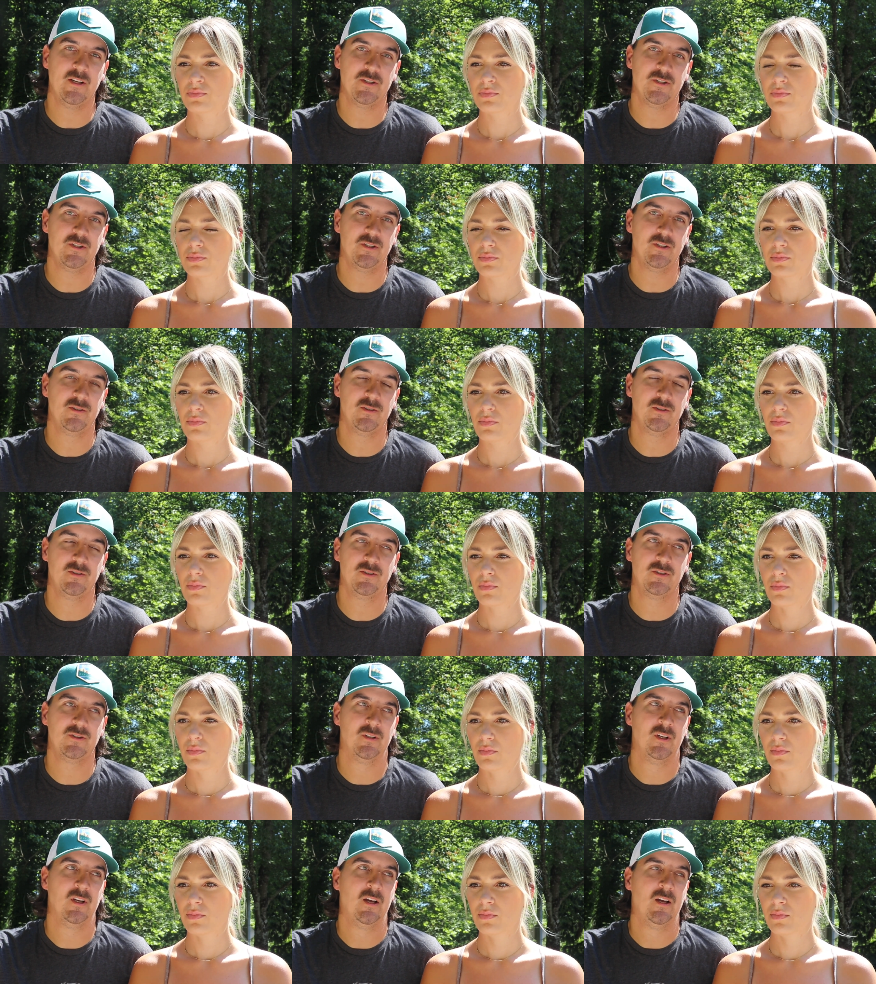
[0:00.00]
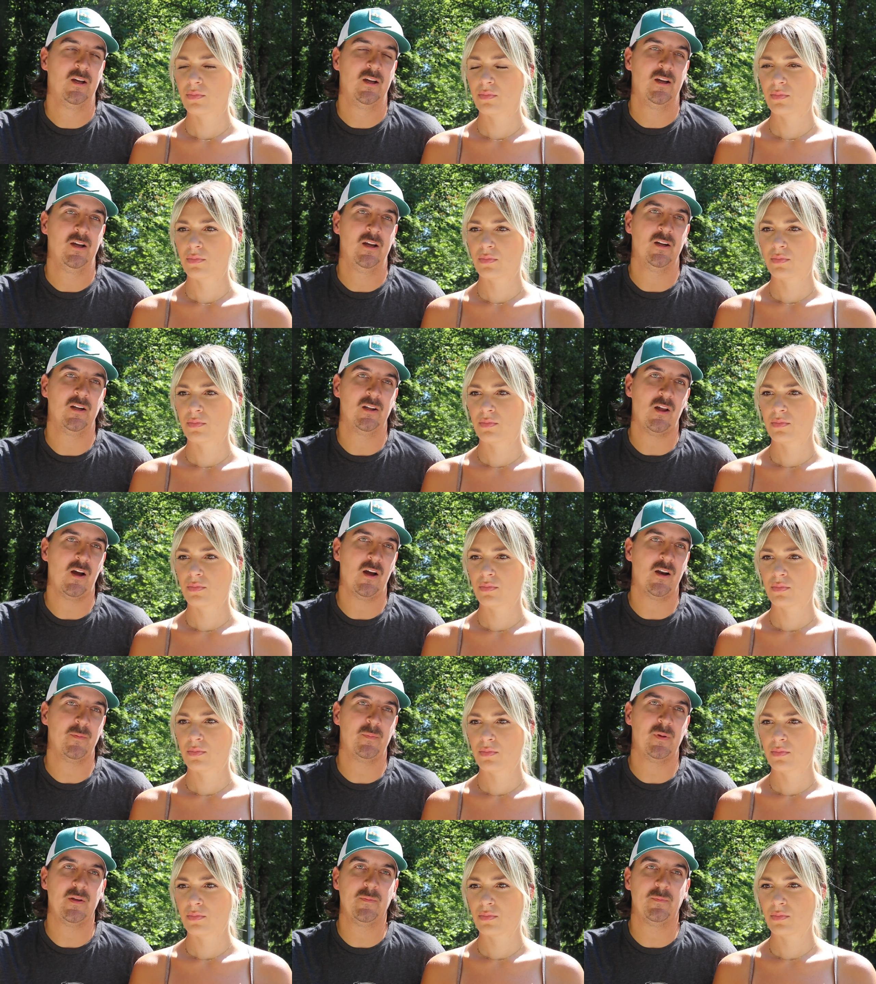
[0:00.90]
Speaker 1: issues, and a
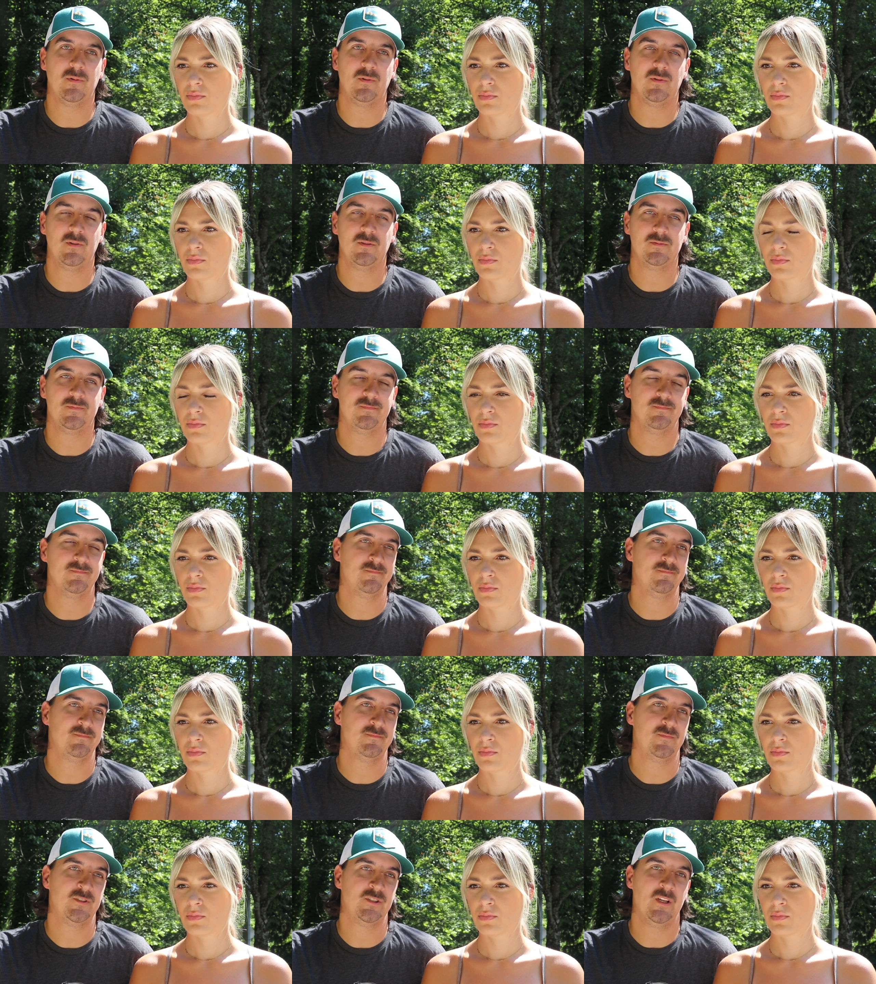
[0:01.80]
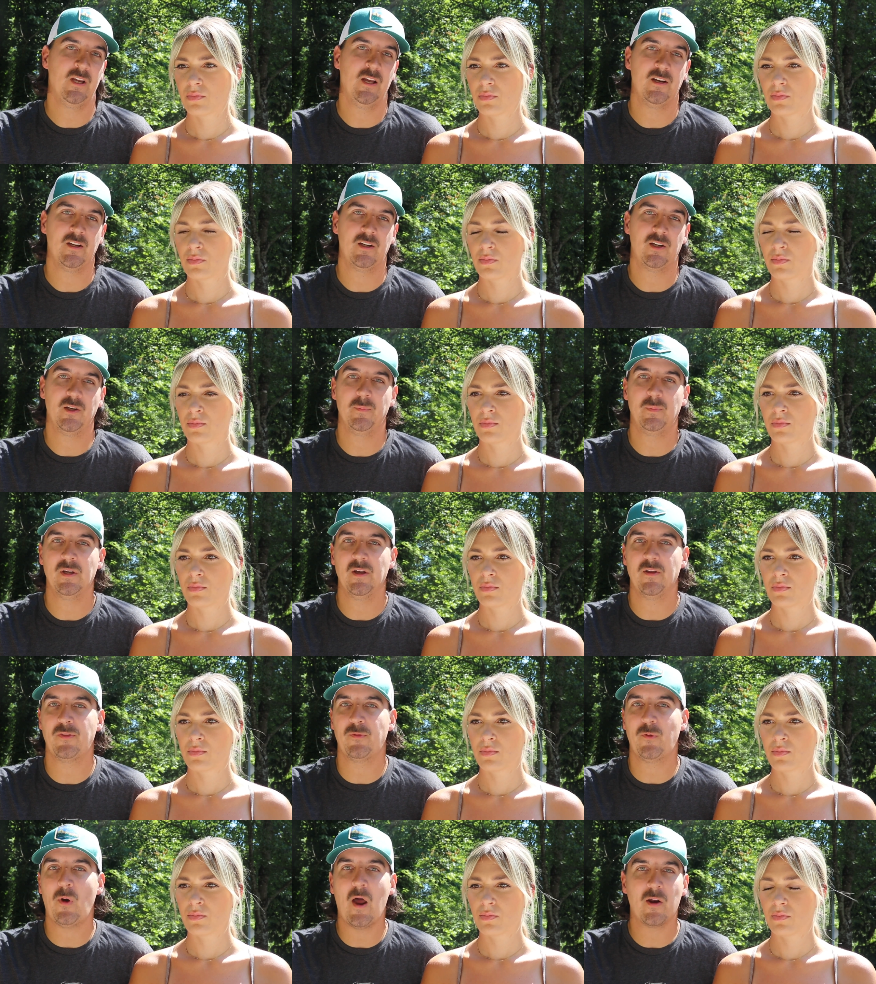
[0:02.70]
lot of people said it could be
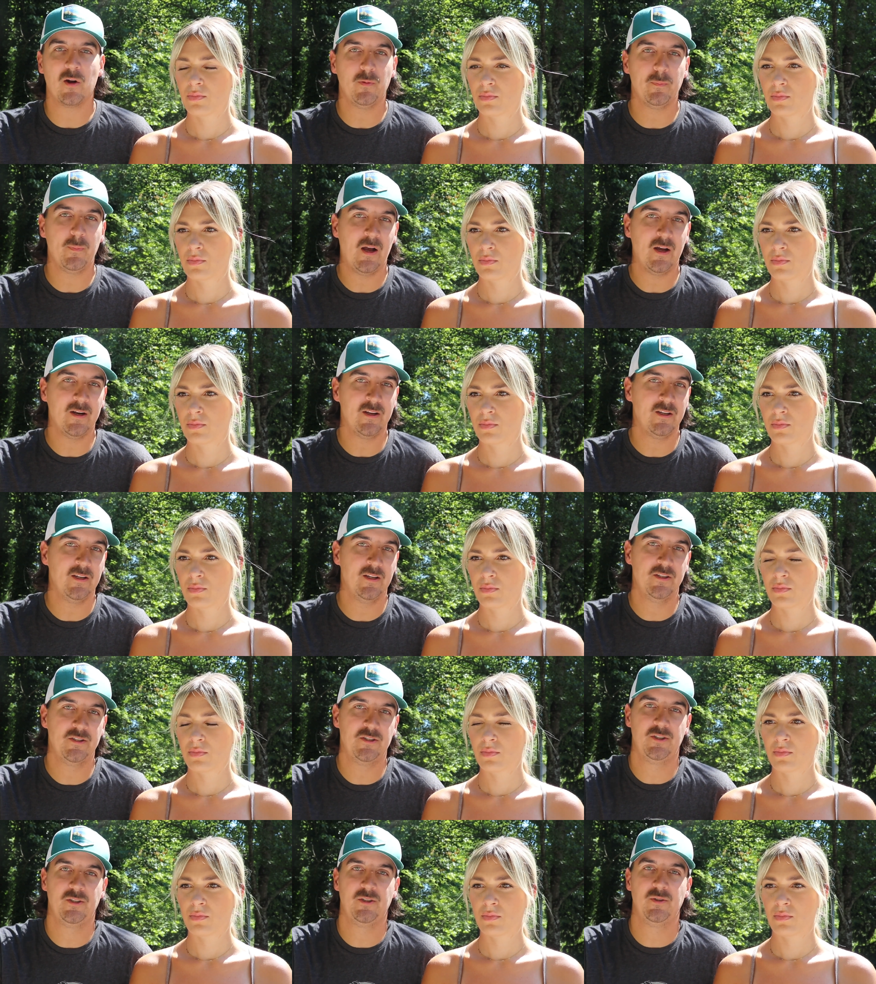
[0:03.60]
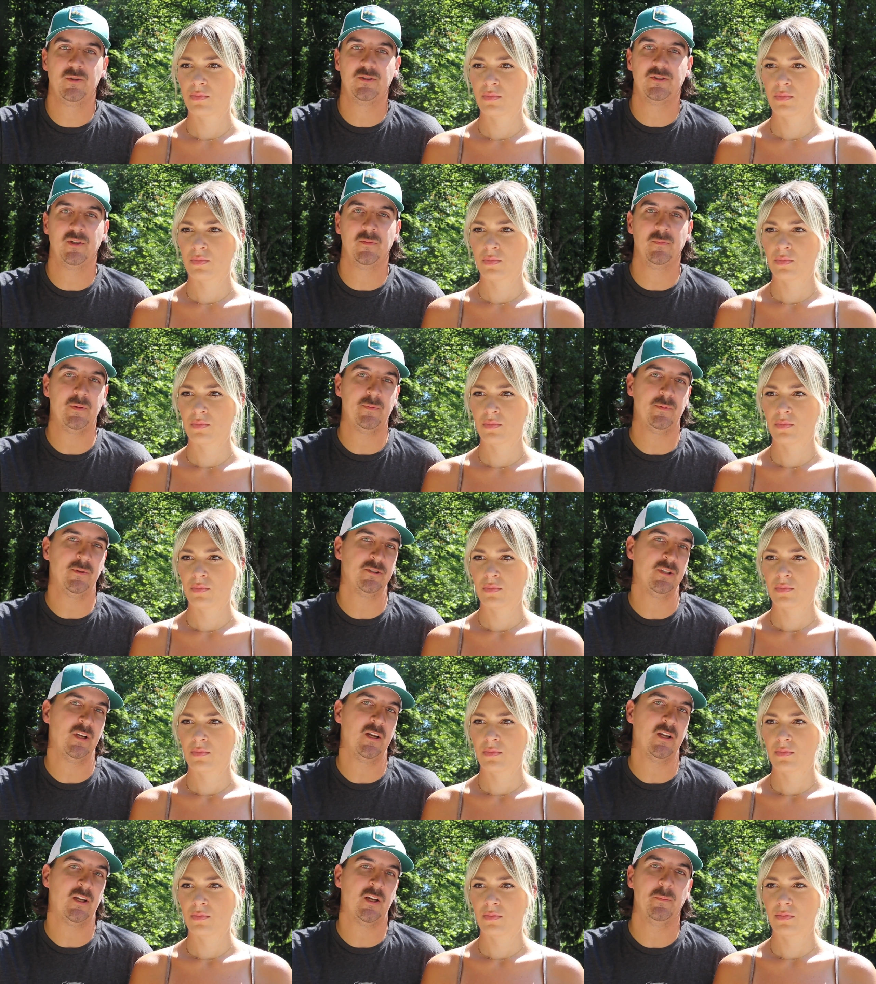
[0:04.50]
a throttle body issue. Some
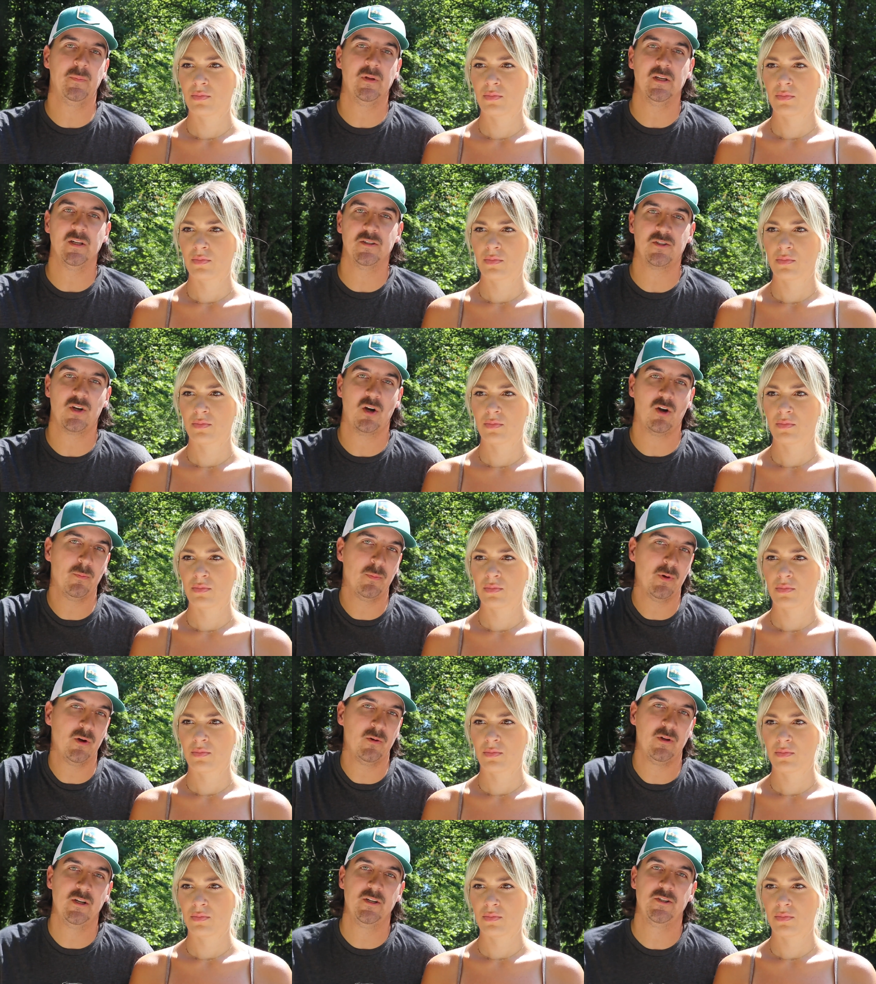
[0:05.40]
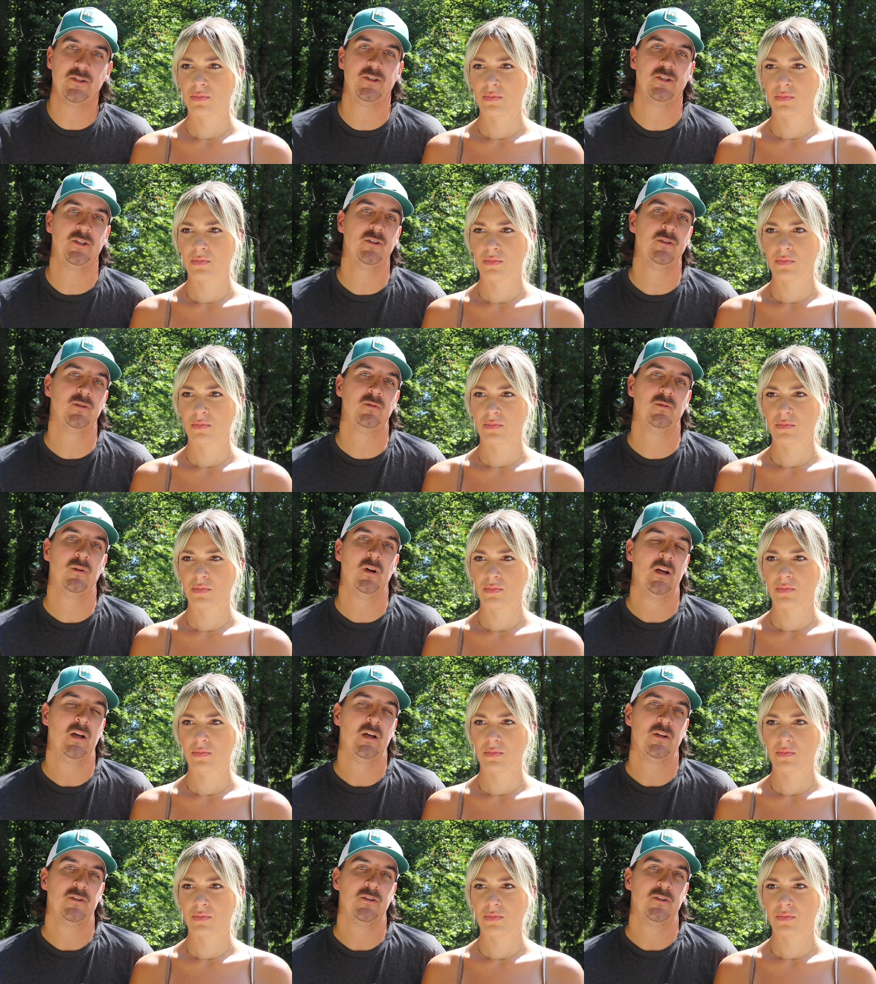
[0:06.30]
people said it could be a turbo issue.